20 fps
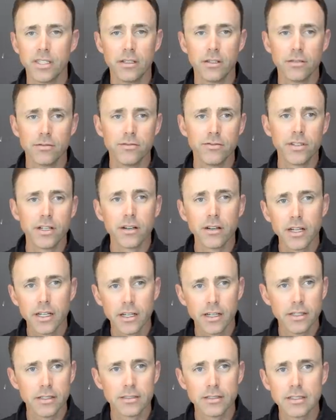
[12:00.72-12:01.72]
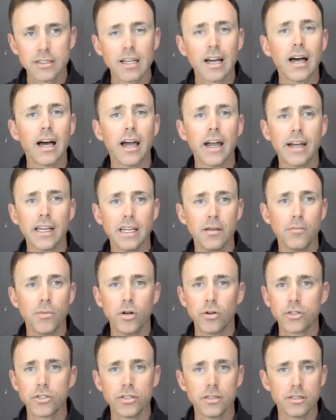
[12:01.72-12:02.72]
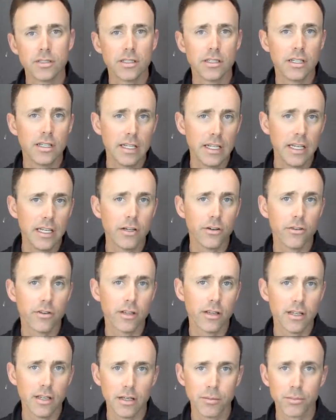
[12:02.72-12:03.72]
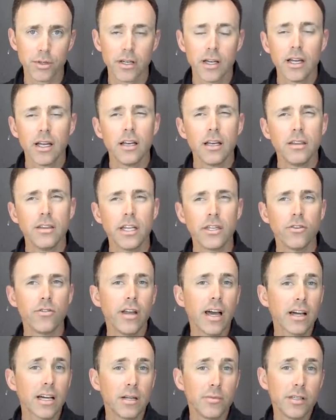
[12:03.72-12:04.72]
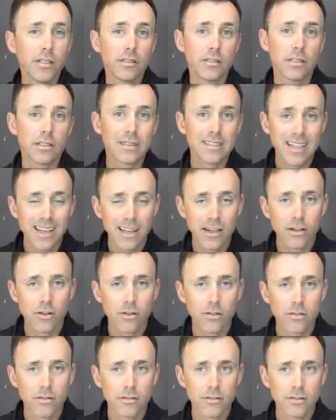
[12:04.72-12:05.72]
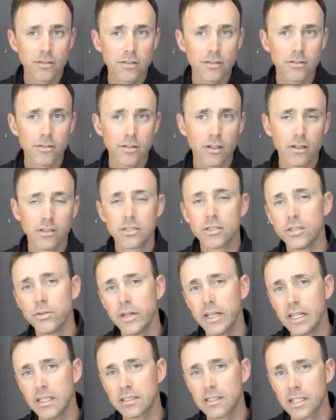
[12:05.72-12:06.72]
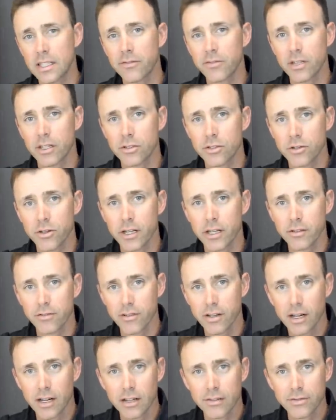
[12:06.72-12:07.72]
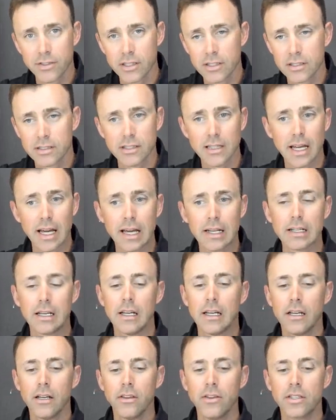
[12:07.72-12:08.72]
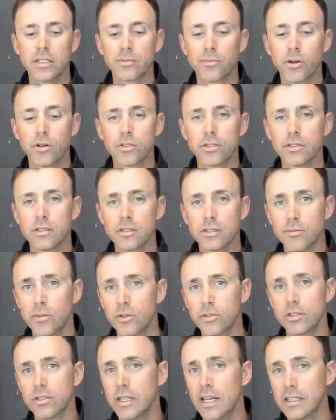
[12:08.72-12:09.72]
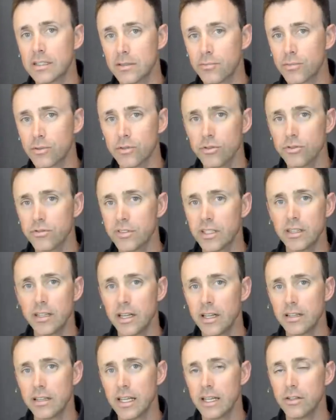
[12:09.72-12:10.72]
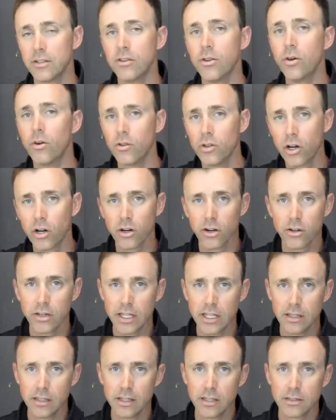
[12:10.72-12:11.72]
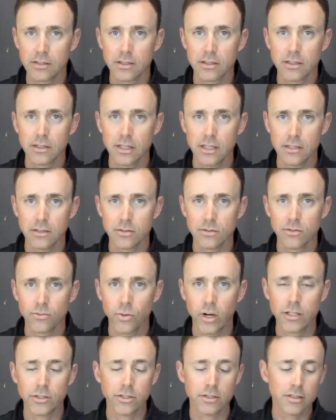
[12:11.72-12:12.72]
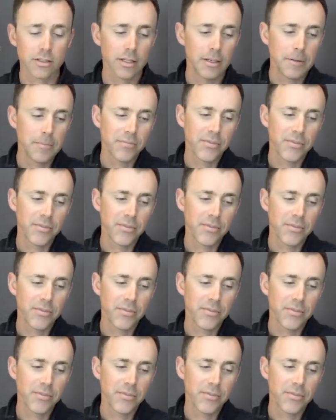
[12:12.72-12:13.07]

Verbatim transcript: you know, very tiny motions in the knee or the hip, then you're not going to be able to tell uh, to any significant degree of confidence that this person's motion has improved and that they no longer need these, these wedges.